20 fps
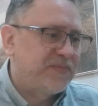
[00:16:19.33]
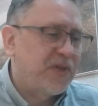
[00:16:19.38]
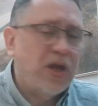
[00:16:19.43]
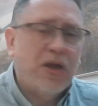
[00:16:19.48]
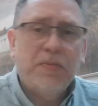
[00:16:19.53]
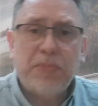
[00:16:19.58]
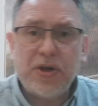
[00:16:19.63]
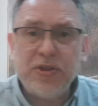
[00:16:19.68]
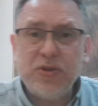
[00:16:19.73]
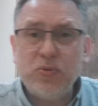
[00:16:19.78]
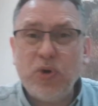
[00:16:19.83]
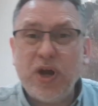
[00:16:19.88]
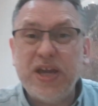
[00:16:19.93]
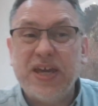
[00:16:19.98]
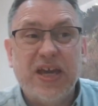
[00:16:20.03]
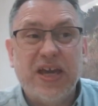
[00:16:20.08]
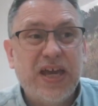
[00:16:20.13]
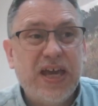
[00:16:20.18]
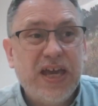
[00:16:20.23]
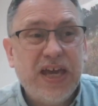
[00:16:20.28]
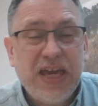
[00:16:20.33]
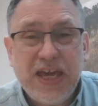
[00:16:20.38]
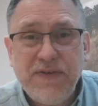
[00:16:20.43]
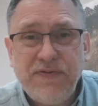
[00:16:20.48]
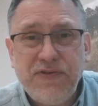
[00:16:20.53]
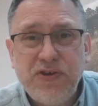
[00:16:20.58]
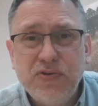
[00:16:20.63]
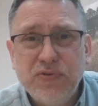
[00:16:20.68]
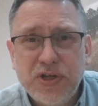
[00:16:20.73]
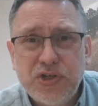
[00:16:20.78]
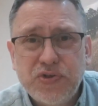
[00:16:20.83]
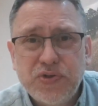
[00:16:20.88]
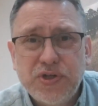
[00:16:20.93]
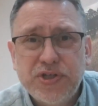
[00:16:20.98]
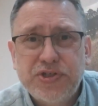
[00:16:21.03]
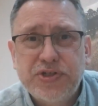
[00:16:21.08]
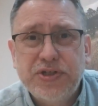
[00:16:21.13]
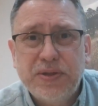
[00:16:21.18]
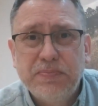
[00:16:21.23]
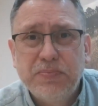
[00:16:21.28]
By the way, if you're
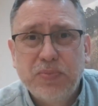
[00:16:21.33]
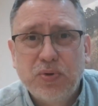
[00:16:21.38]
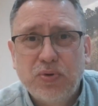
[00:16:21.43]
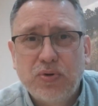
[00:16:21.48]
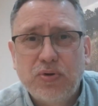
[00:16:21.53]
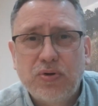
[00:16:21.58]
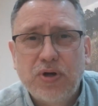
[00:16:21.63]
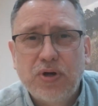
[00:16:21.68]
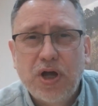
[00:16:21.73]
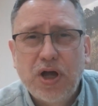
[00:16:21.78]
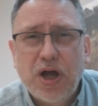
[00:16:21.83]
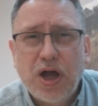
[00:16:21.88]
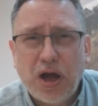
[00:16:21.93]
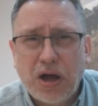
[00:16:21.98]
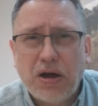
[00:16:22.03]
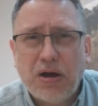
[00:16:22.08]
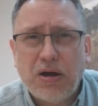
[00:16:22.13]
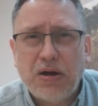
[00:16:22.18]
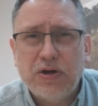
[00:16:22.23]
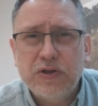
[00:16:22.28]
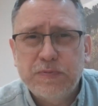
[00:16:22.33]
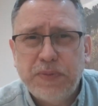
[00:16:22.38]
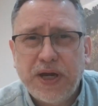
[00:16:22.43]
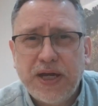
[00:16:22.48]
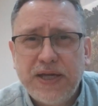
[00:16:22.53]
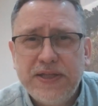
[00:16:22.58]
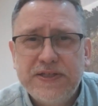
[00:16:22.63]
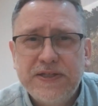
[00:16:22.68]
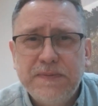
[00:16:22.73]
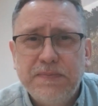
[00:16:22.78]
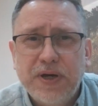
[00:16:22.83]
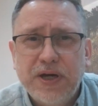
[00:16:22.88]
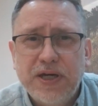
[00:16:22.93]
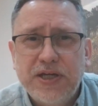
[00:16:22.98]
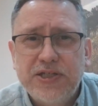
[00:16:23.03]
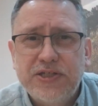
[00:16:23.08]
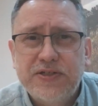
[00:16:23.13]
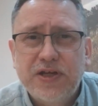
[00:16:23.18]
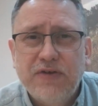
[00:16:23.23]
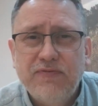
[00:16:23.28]
interested in more art,
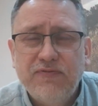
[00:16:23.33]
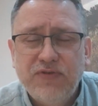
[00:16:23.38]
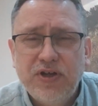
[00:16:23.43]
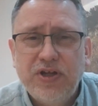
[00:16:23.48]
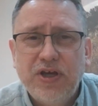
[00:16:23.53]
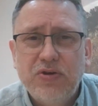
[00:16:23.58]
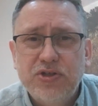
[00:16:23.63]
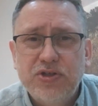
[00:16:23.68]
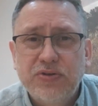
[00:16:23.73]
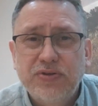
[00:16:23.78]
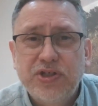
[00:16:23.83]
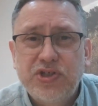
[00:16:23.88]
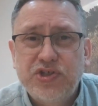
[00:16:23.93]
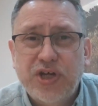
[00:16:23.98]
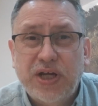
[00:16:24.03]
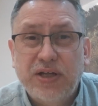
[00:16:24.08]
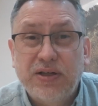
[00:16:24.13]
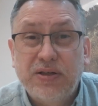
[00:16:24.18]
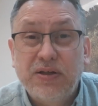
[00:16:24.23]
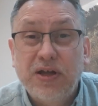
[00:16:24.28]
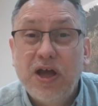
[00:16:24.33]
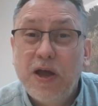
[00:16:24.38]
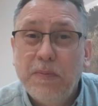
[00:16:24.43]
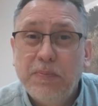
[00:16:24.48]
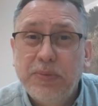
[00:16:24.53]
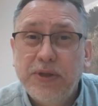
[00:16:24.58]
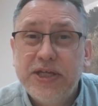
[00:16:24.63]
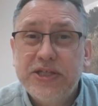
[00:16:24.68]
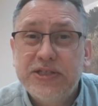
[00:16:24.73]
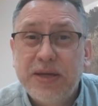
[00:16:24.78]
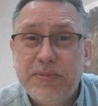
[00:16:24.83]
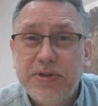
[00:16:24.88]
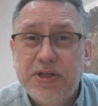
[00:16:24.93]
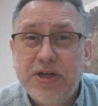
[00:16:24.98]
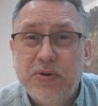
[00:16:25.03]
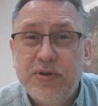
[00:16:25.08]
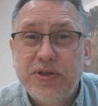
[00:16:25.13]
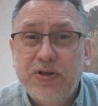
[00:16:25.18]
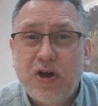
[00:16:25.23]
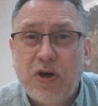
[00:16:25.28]
painting-based videos on this channel, please let me know
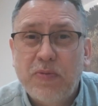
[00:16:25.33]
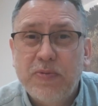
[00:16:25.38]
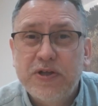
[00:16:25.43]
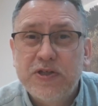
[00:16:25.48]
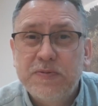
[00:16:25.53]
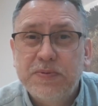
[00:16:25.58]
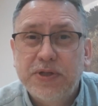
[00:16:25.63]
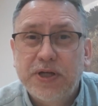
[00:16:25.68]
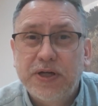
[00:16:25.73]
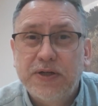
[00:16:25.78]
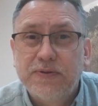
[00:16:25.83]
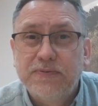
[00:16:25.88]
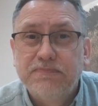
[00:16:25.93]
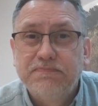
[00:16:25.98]
in the comments below.